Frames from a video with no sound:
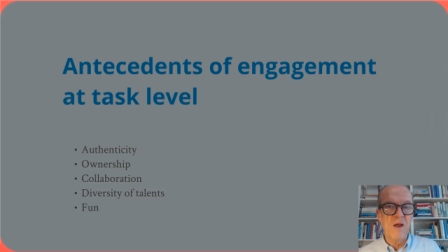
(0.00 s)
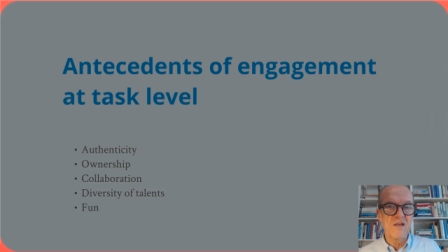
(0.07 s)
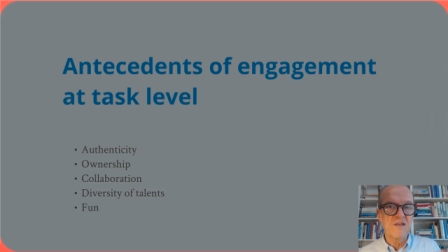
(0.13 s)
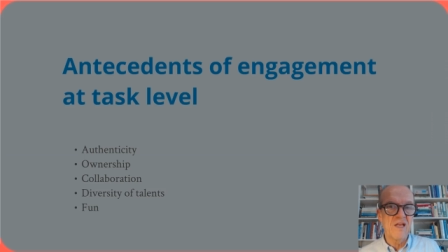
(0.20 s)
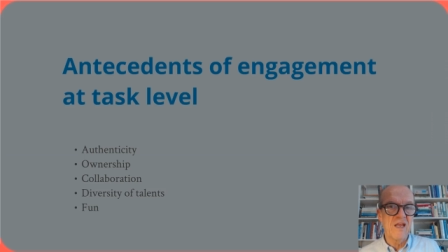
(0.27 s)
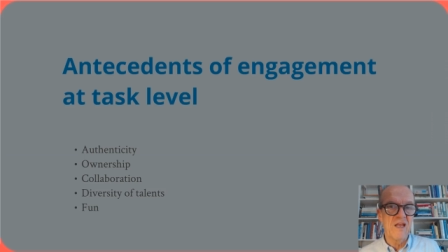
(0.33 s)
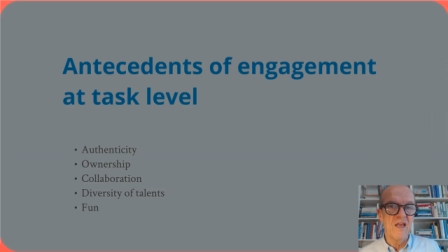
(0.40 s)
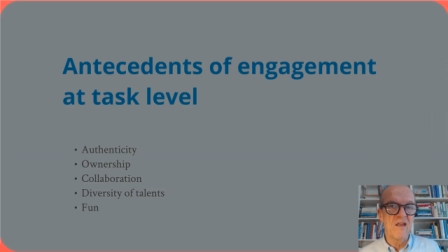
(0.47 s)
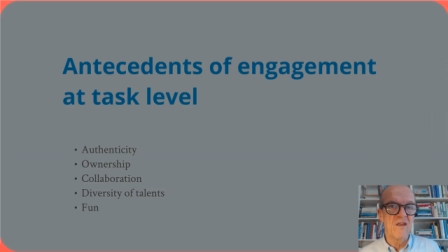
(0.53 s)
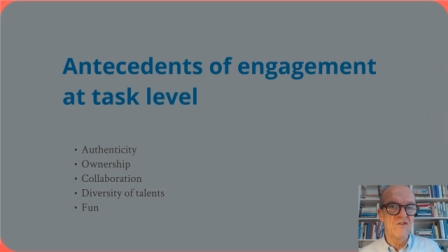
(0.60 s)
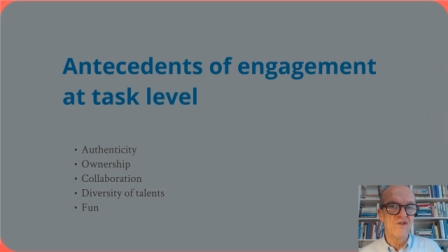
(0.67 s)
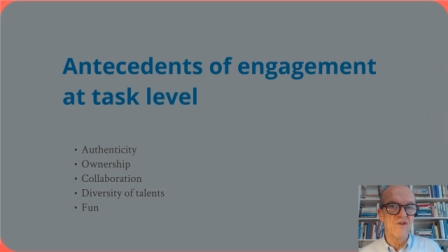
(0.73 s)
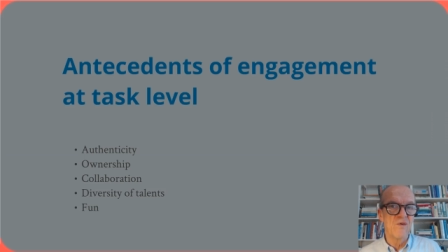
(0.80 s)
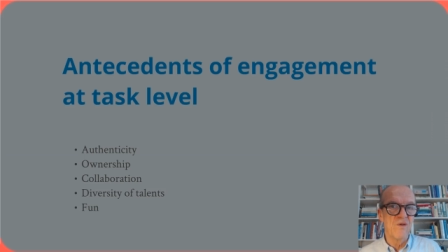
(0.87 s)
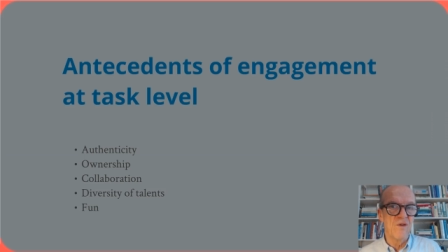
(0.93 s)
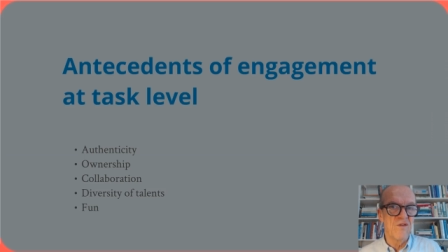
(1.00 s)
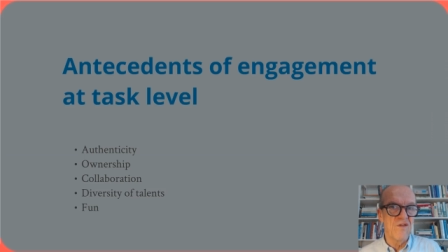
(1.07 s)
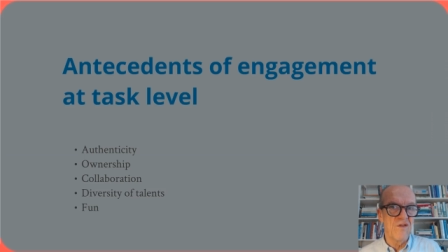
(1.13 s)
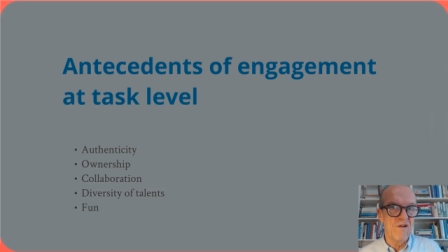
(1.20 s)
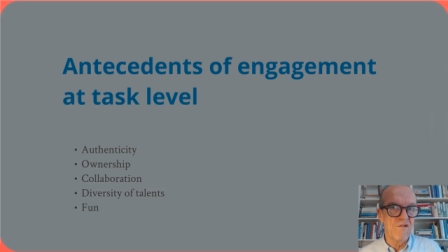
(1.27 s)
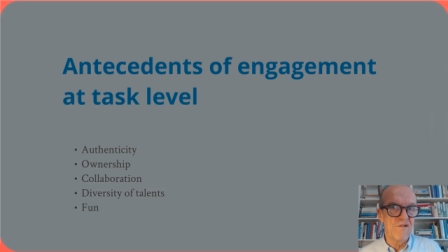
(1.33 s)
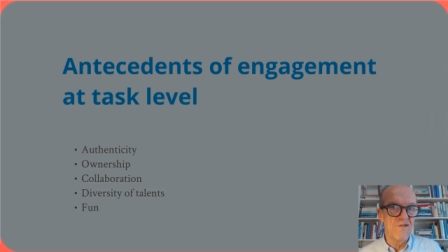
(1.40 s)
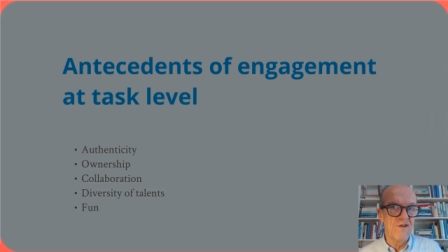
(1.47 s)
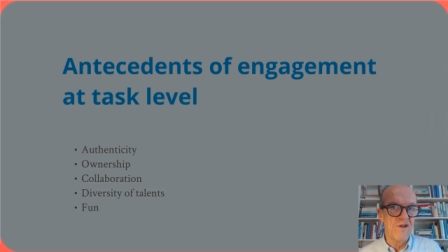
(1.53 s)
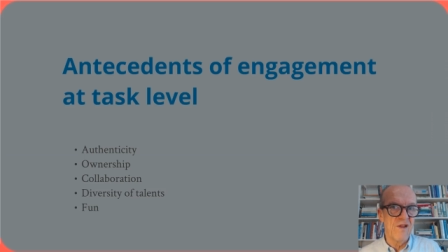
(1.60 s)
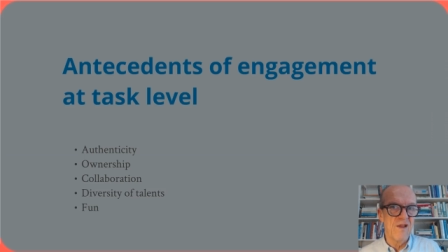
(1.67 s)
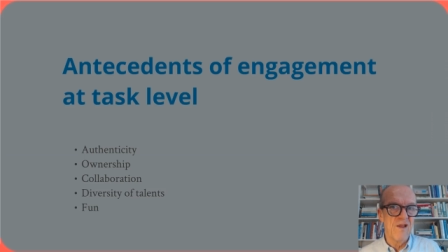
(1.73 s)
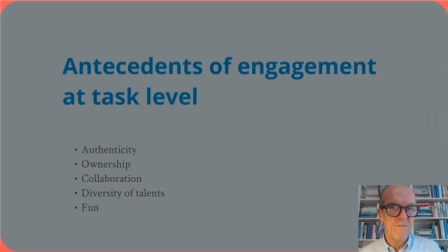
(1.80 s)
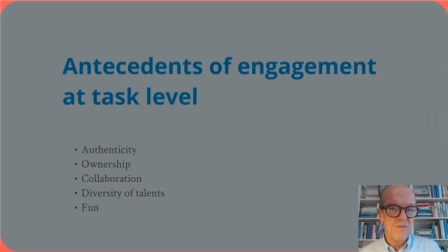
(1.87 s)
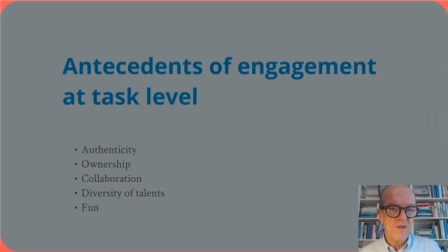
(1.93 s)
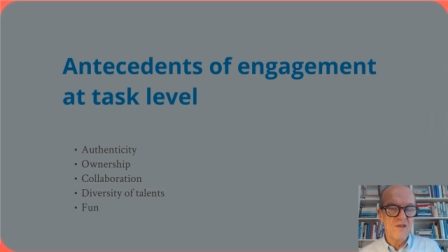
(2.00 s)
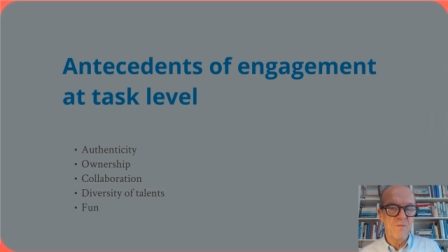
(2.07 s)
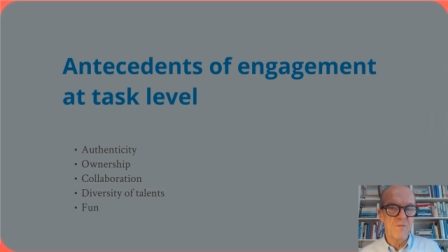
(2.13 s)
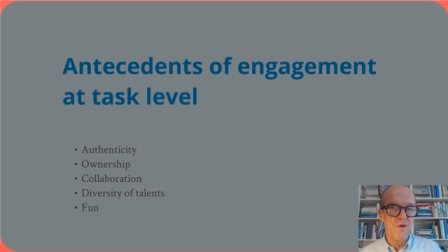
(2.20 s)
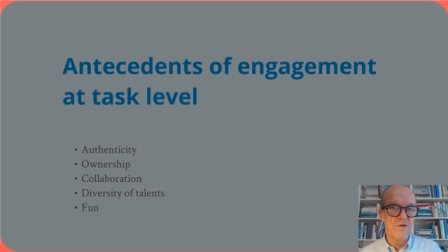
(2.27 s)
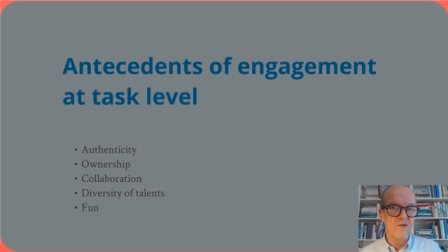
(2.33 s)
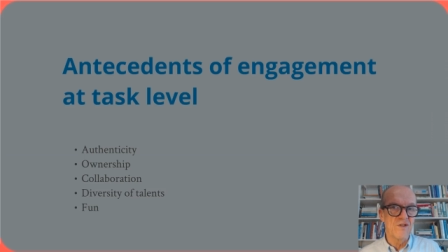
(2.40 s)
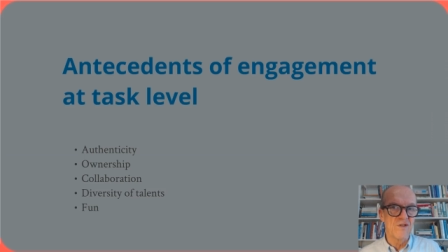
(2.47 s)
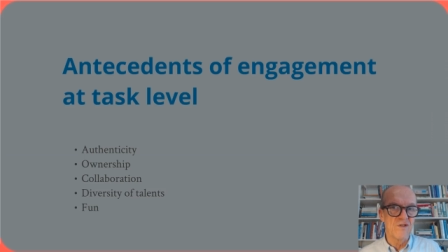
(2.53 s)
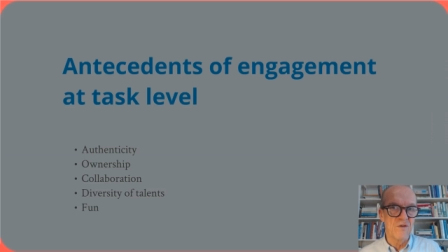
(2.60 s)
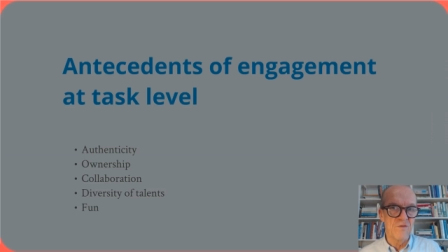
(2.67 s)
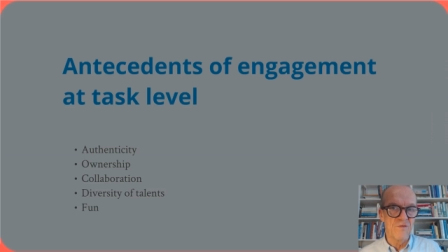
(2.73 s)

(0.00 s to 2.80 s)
taking students seriously in the process of